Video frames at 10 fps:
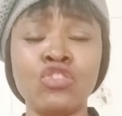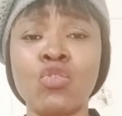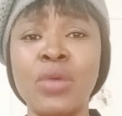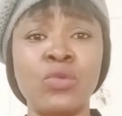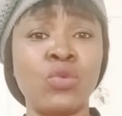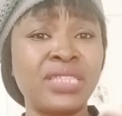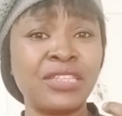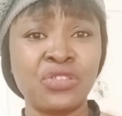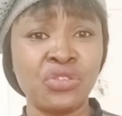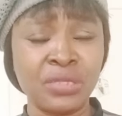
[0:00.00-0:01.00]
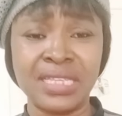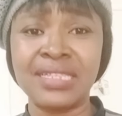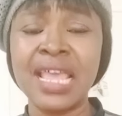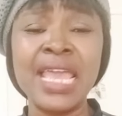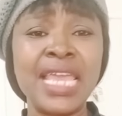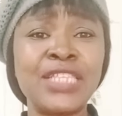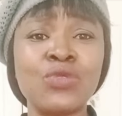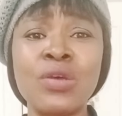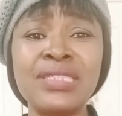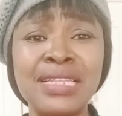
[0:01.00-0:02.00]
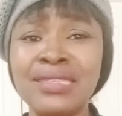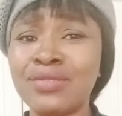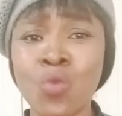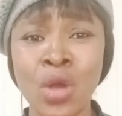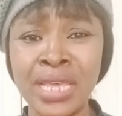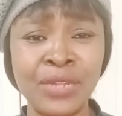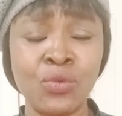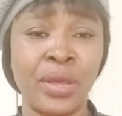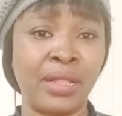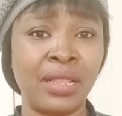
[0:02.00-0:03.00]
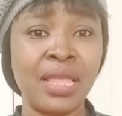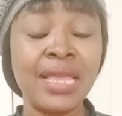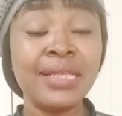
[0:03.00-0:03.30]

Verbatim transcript: You know, when he wanted to use it, it wasn't working well.